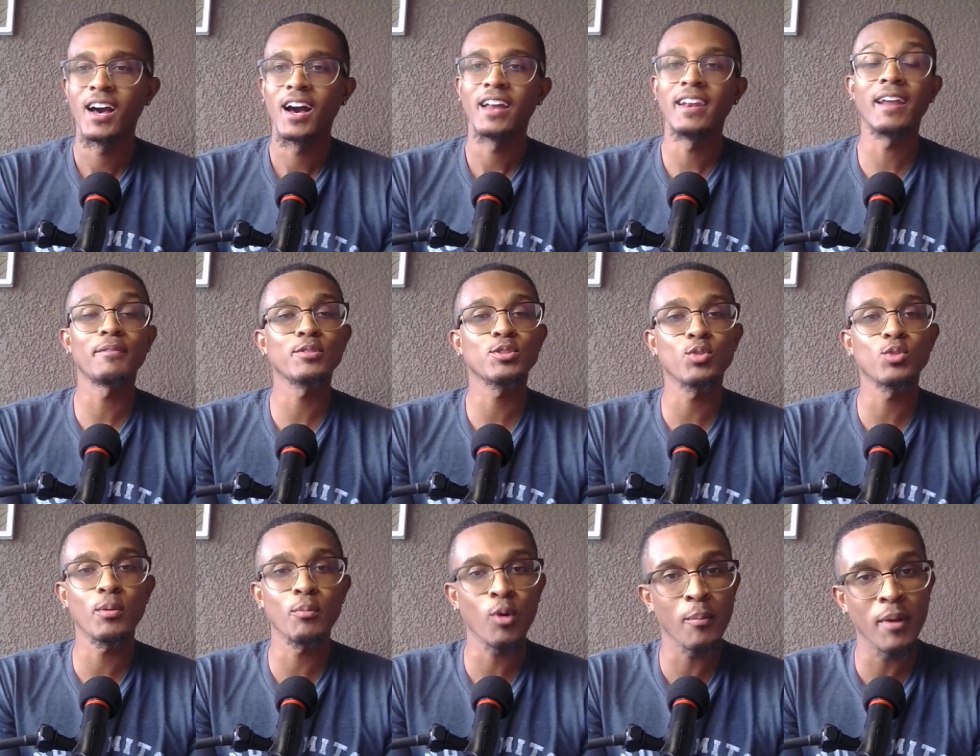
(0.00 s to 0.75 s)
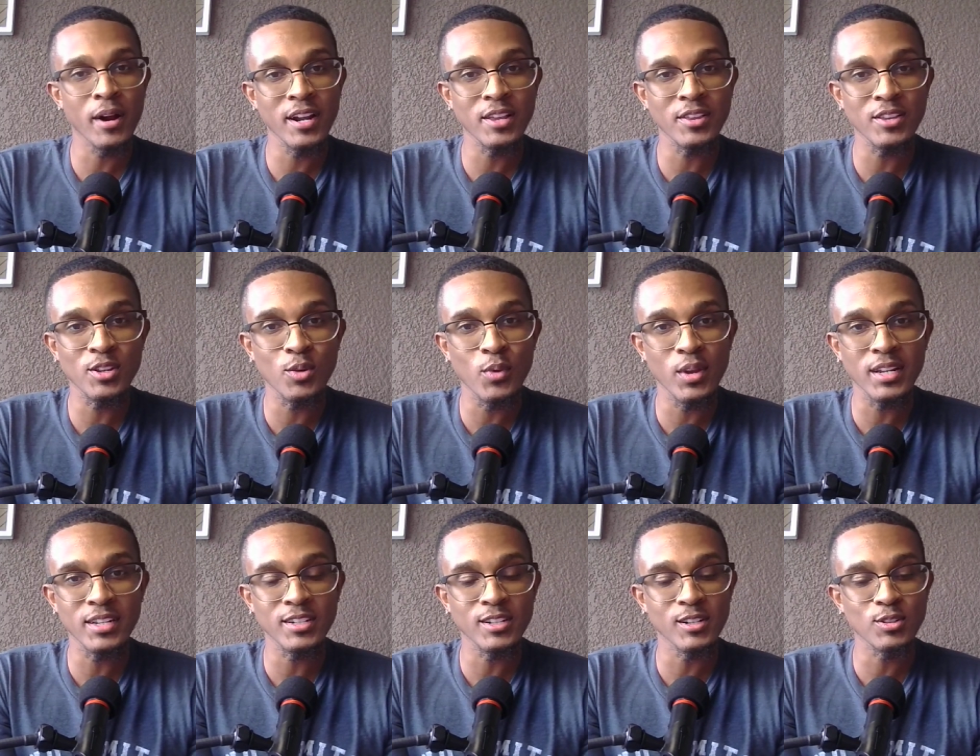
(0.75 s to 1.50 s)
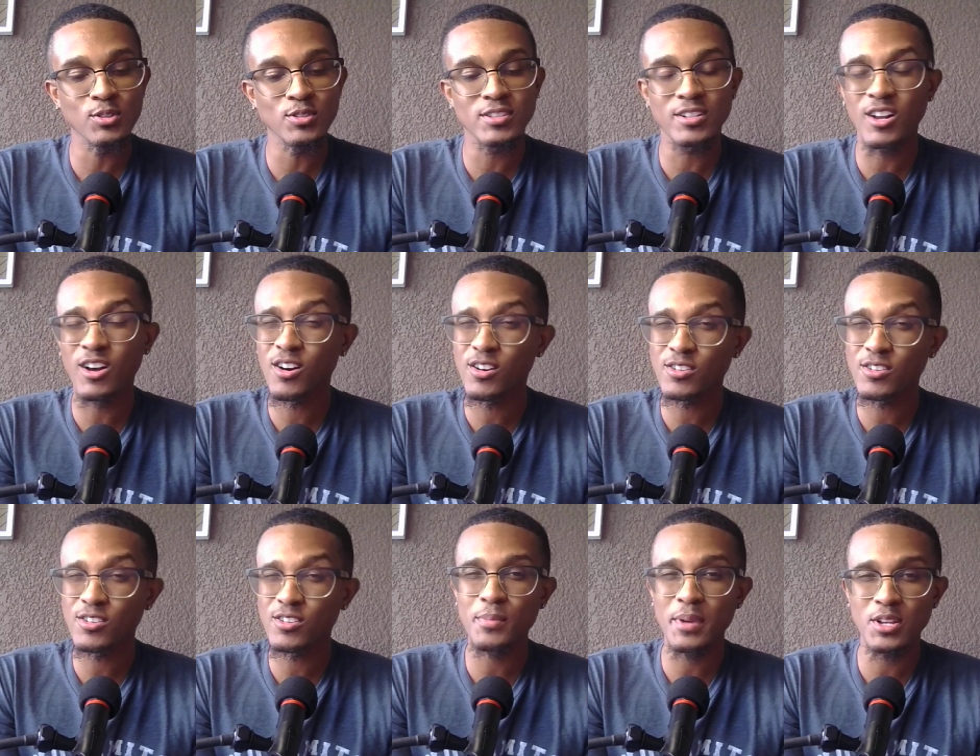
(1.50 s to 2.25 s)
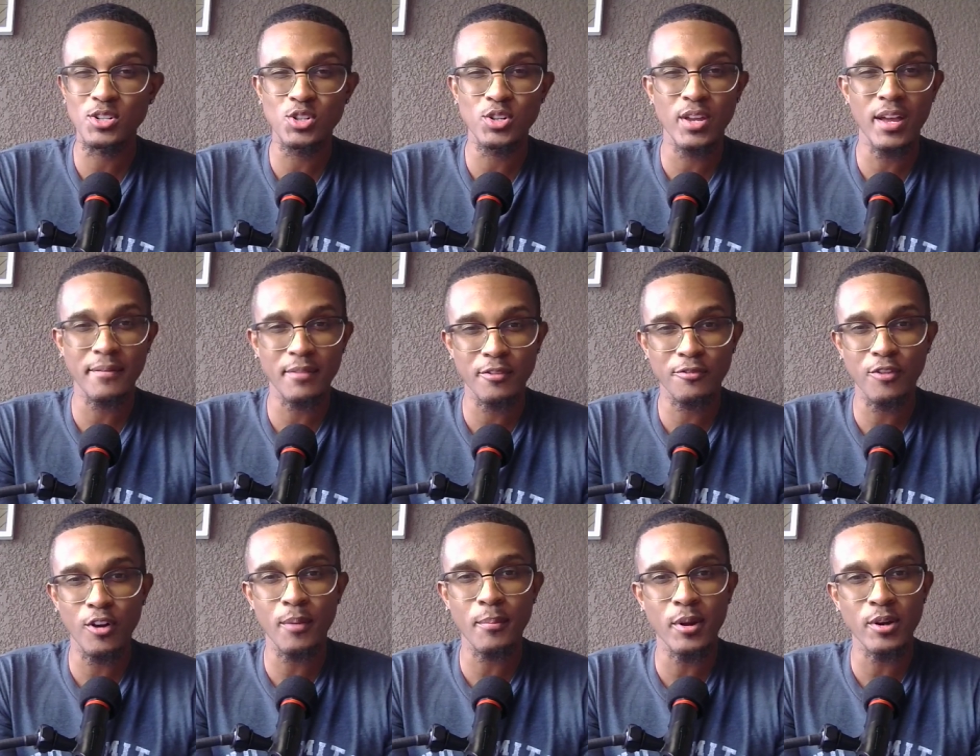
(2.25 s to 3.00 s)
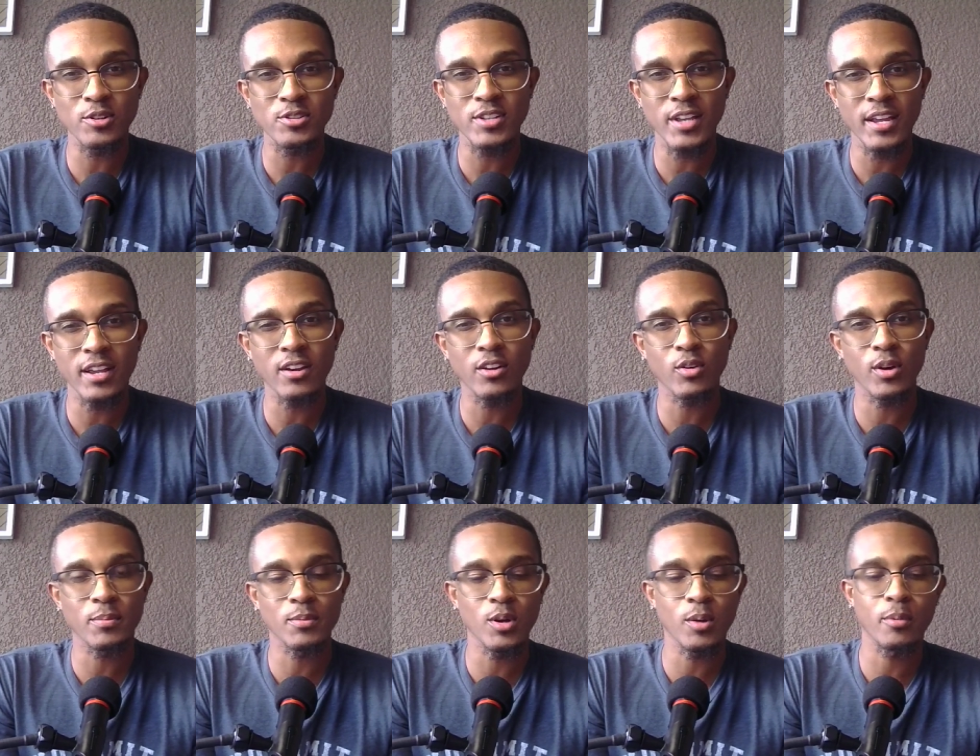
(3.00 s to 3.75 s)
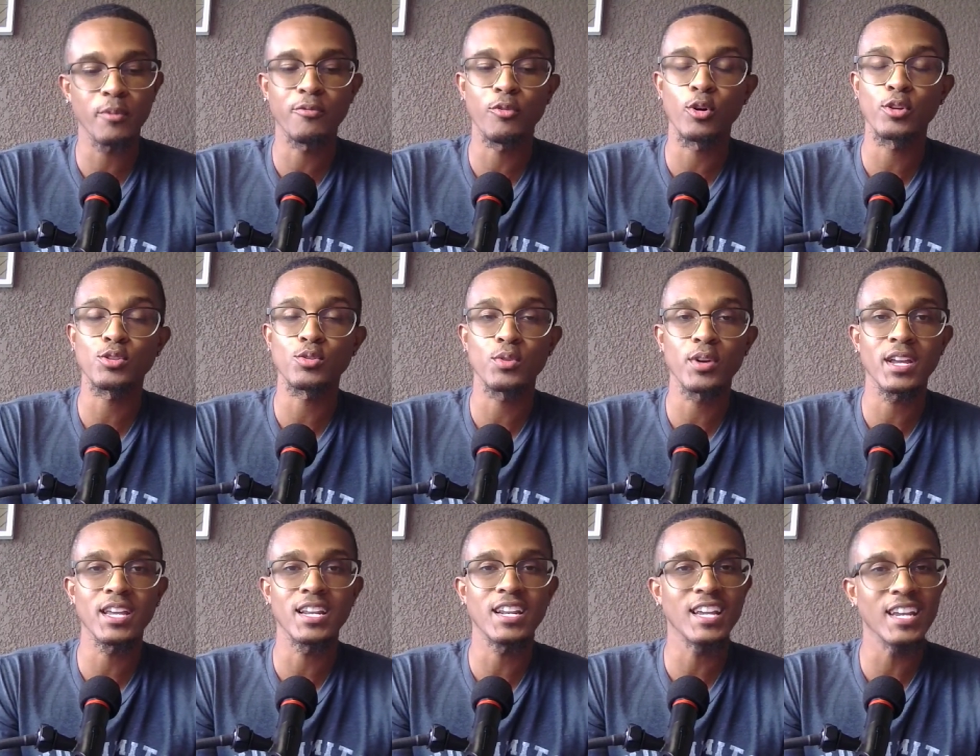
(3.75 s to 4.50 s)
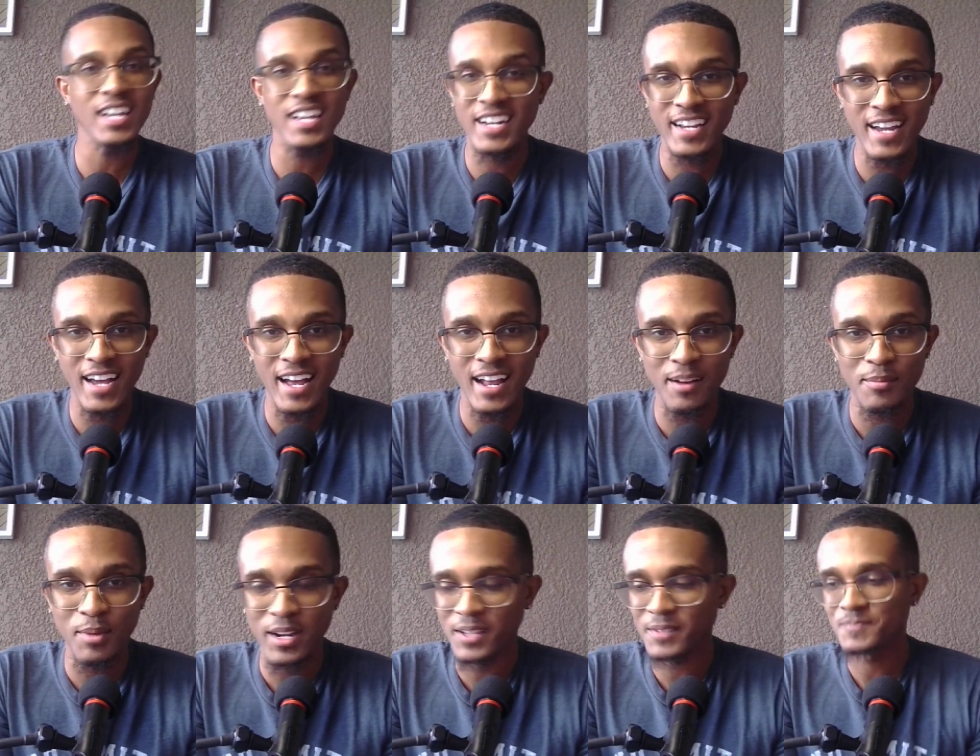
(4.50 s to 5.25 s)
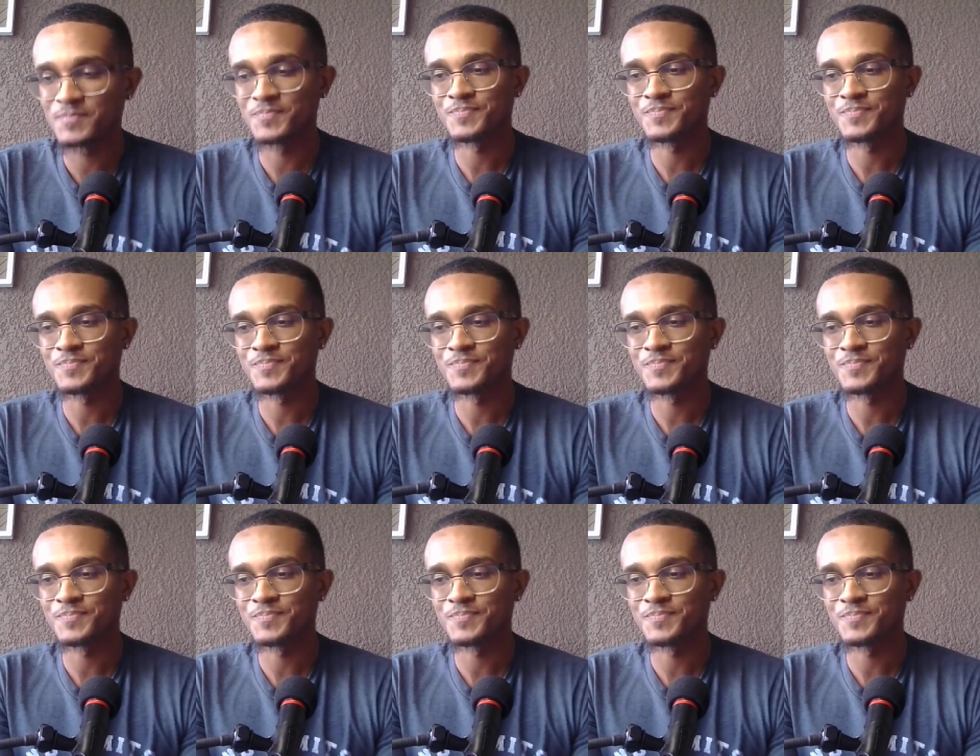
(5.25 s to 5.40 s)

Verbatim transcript: Never throw more money than you're willing to lose, and also make sure you have a firm understanding of crypto before throwing in any kind of money.